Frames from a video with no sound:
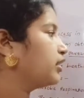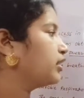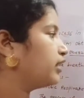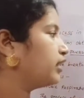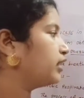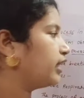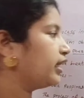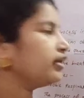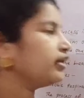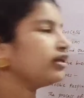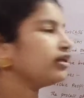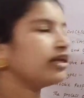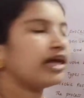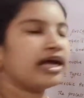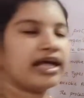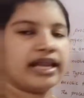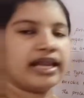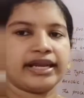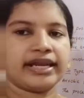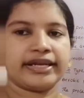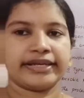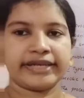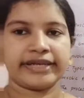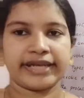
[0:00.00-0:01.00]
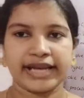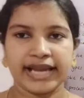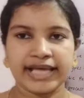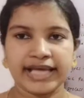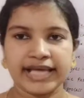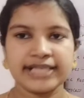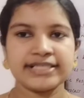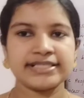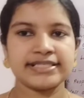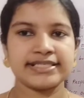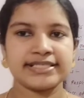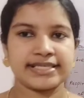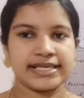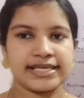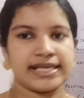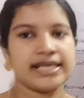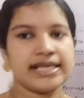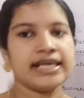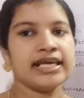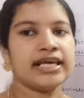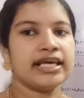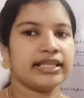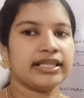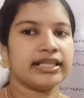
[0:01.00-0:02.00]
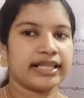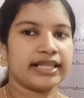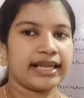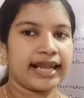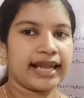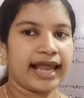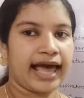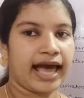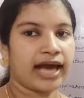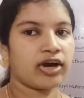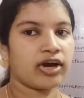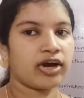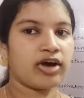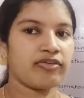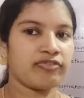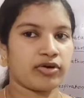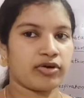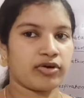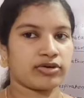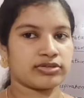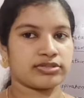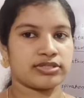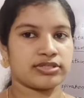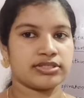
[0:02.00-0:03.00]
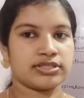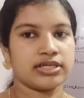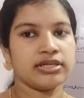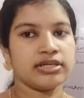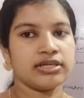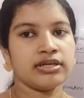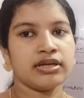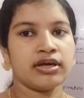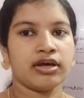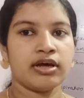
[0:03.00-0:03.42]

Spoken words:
Then let's see the lack of oxygen.